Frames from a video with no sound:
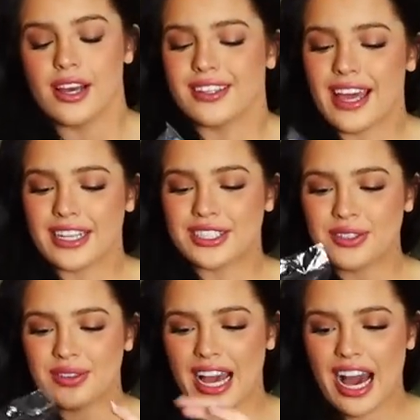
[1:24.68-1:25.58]
Next
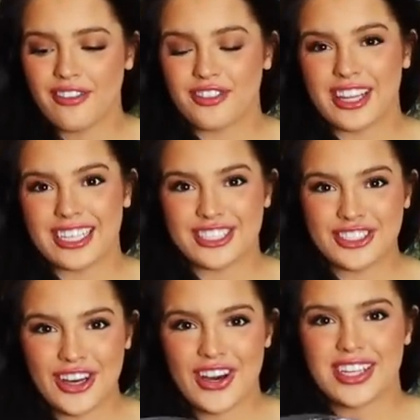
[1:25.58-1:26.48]
up we have this
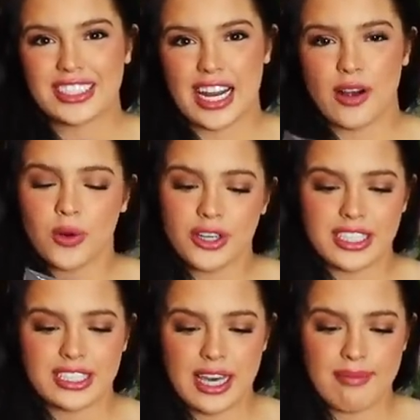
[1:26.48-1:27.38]
skirt, and I wore
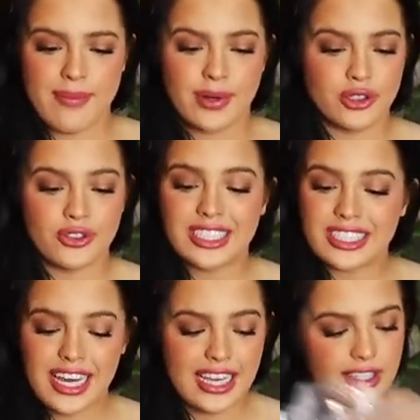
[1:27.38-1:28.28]
this in my most
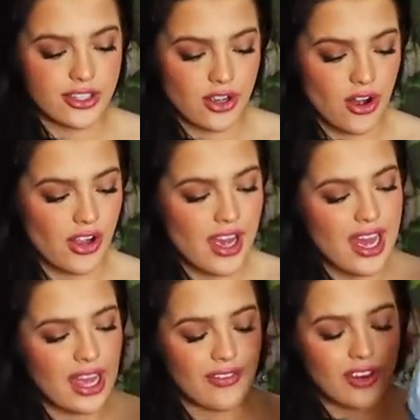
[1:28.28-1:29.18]
recent ASOS haul.
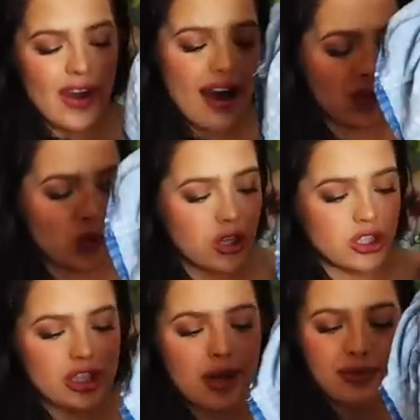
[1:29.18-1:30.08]
If you haven't
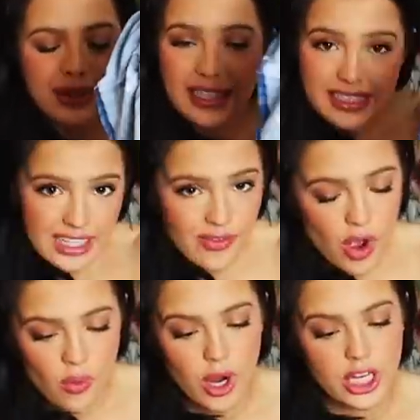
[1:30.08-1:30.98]
watched it, please give
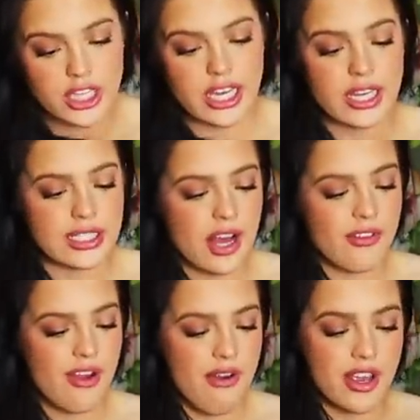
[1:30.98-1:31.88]
it a watch. It is
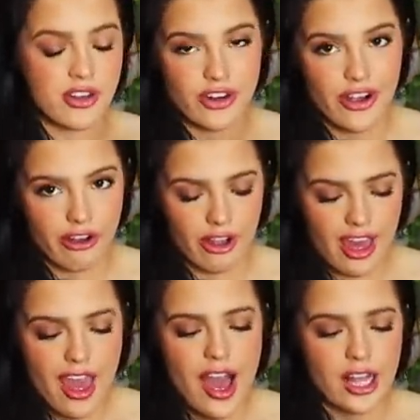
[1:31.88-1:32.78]
a very good
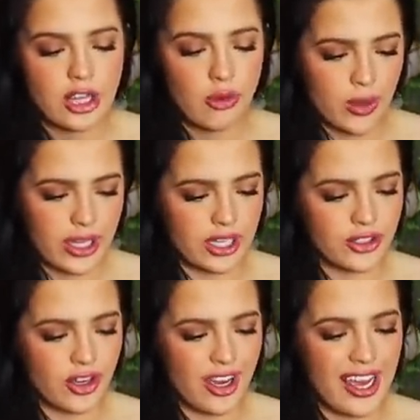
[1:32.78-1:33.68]
haul and you will
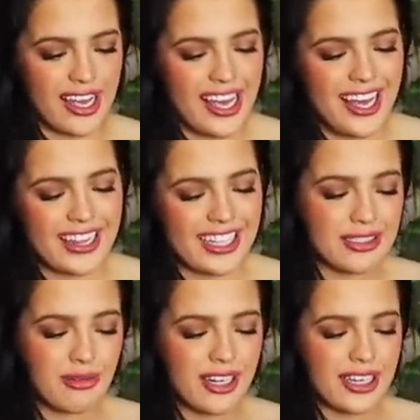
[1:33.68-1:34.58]
enjoy it.
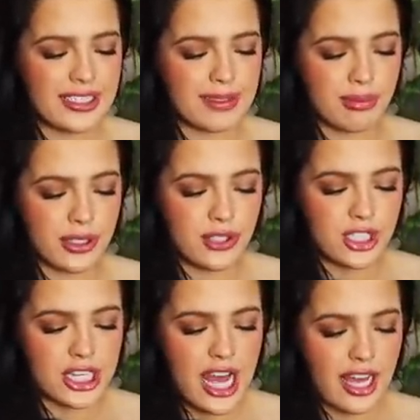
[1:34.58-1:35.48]
This one is blue
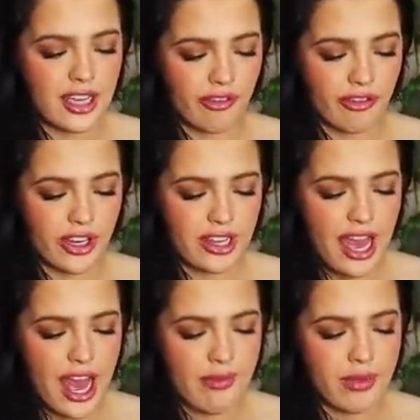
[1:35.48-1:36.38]
check frill
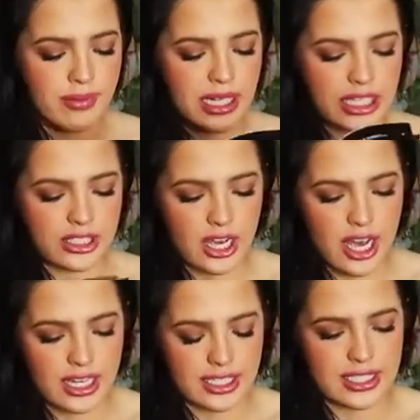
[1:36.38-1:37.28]
hem mini
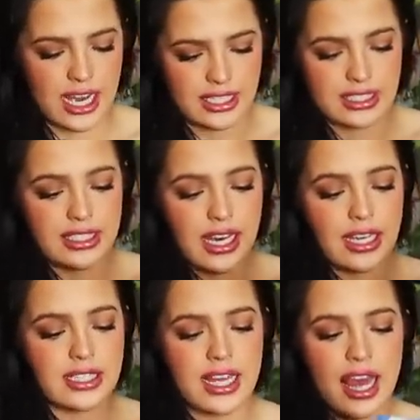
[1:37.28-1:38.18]
skirt in a size
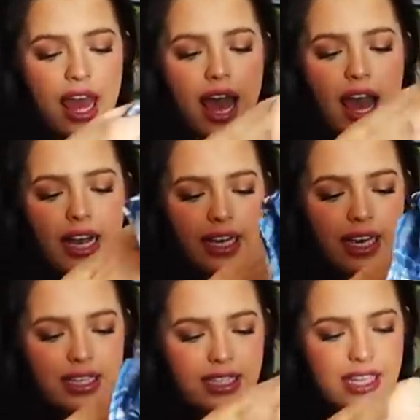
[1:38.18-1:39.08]
6, and
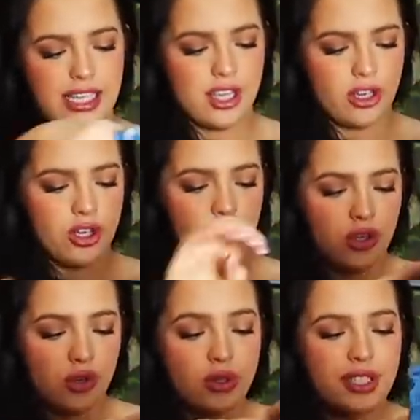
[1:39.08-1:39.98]
it is this
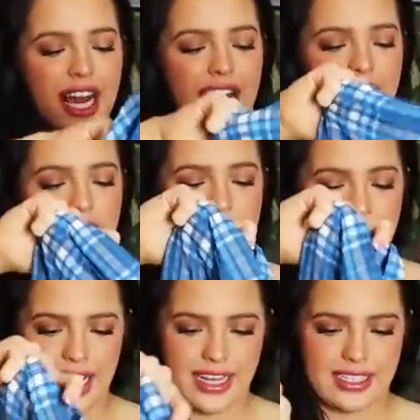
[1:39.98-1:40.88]
cute
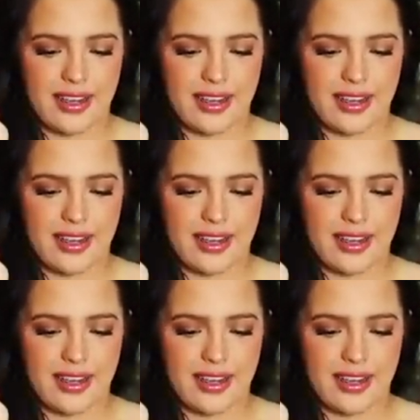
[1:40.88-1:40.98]
as